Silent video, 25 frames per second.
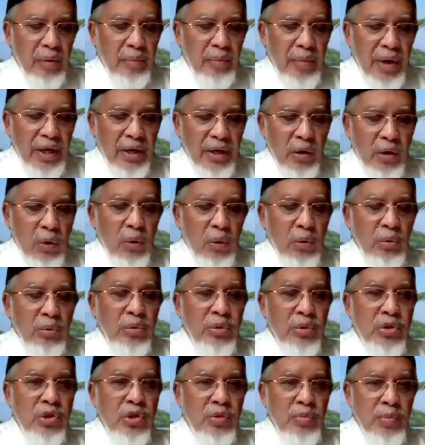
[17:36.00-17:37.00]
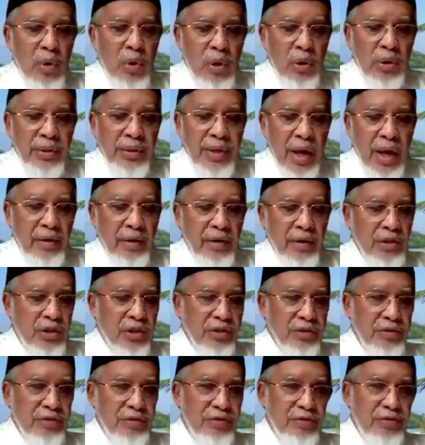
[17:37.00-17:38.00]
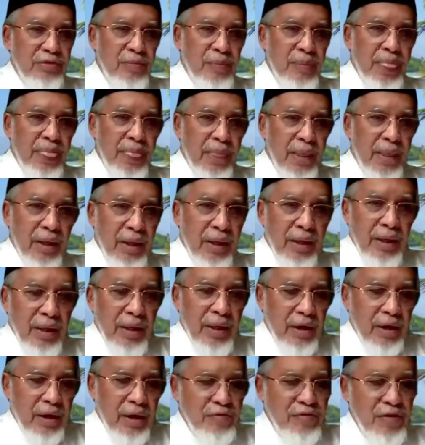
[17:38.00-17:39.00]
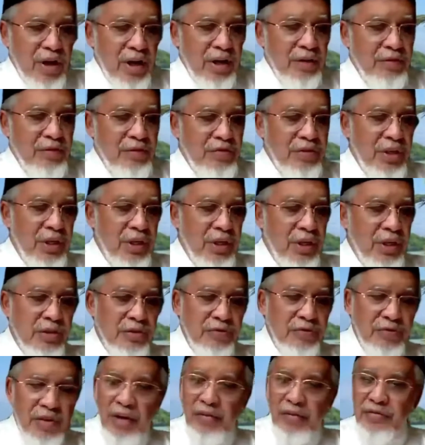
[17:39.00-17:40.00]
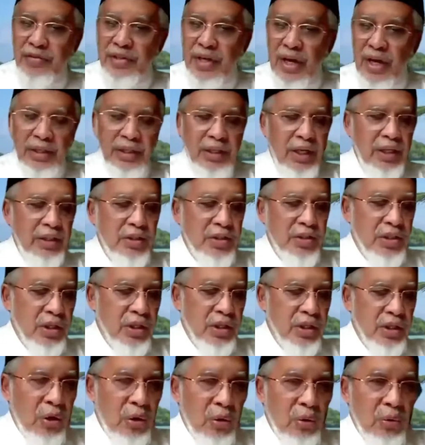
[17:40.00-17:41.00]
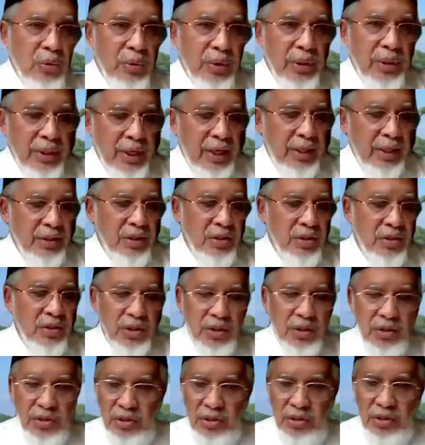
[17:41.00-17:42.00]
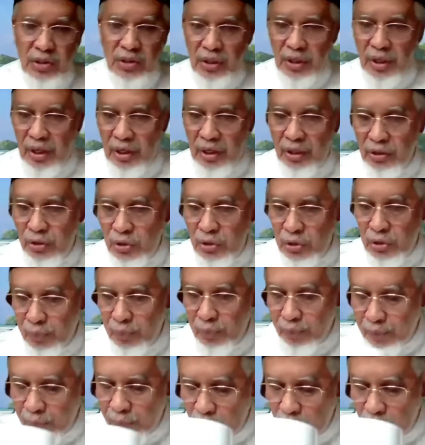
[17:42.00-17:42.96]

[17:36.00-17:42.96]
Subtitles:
my own small narrative. 5 decades ago, in 1968,